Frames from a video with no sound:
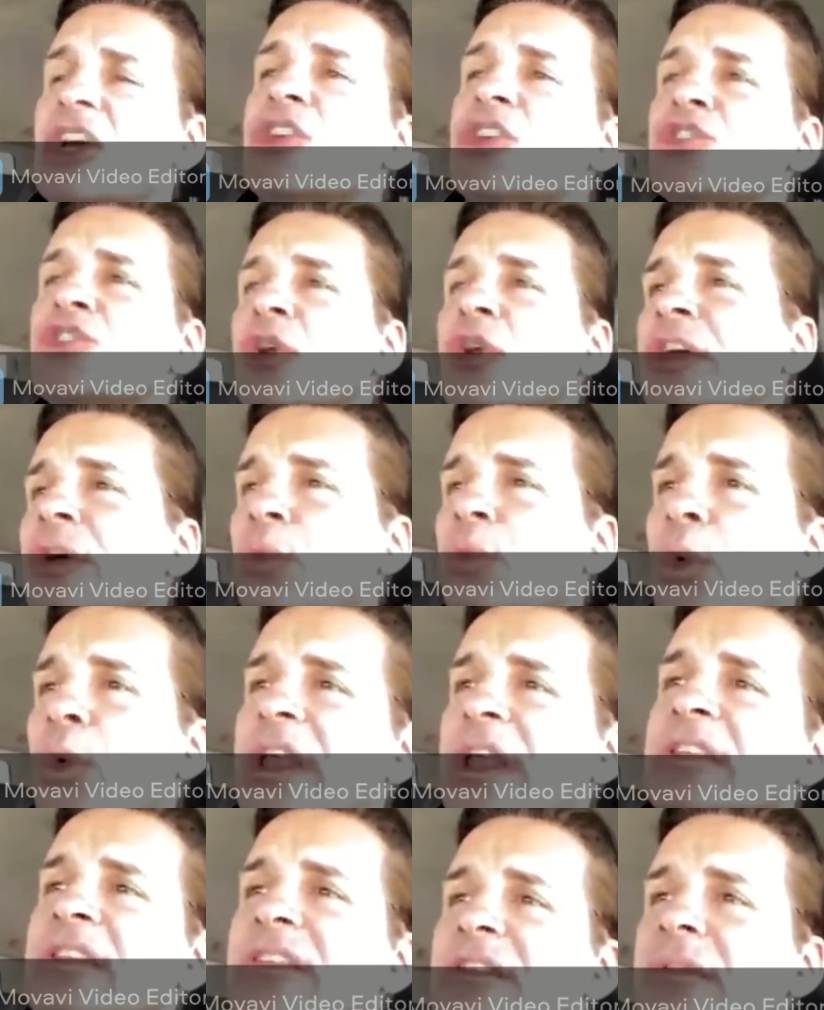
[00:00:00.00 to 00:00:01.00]
so that
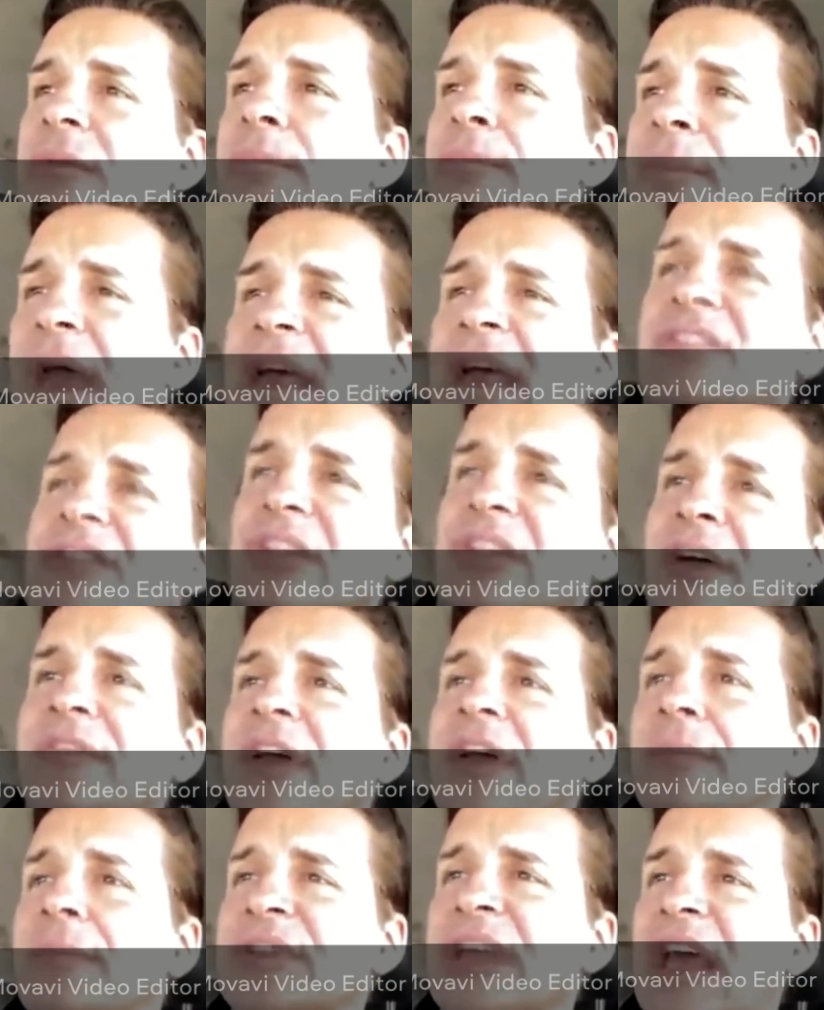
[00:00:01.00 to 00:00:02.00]
when the bad
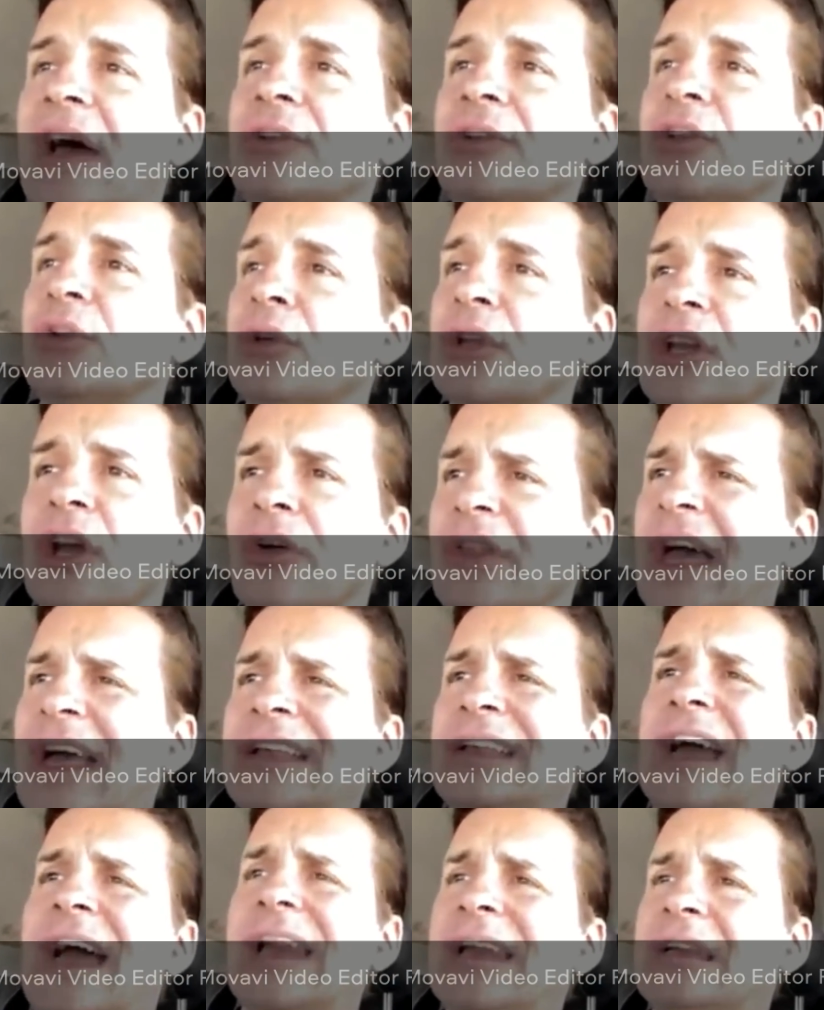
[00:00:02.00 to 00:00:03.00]
stuff comes out, you can go,
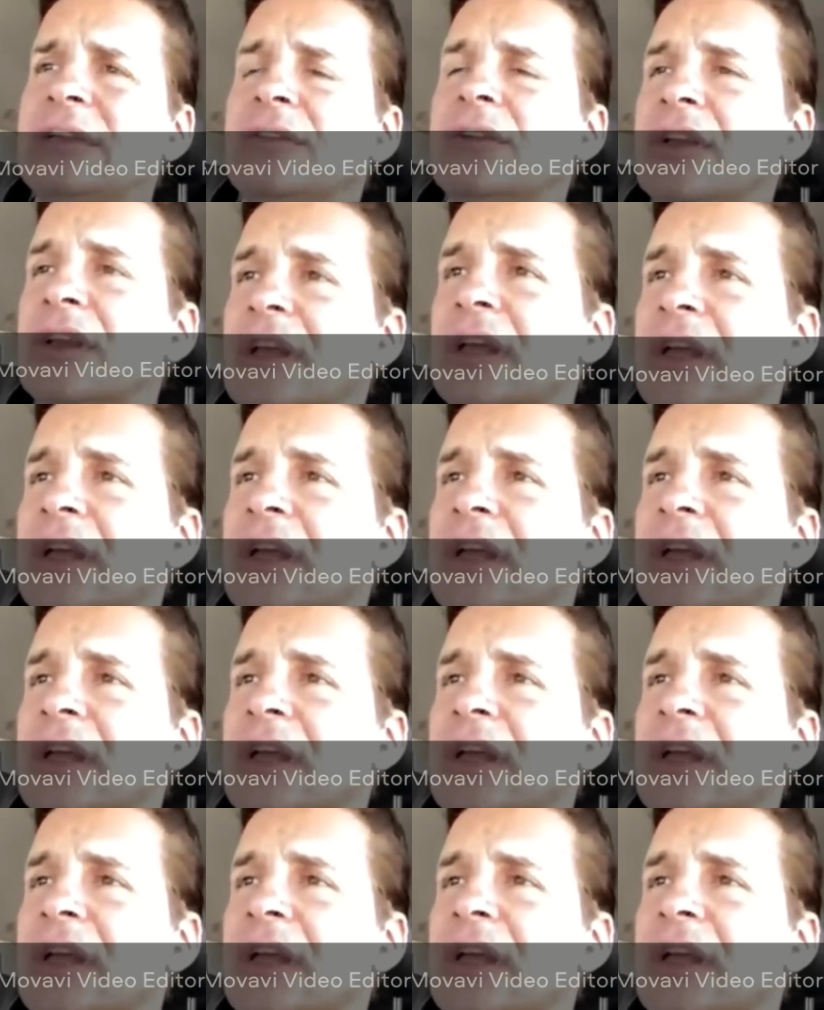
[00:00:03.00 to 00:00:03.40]
I didn't,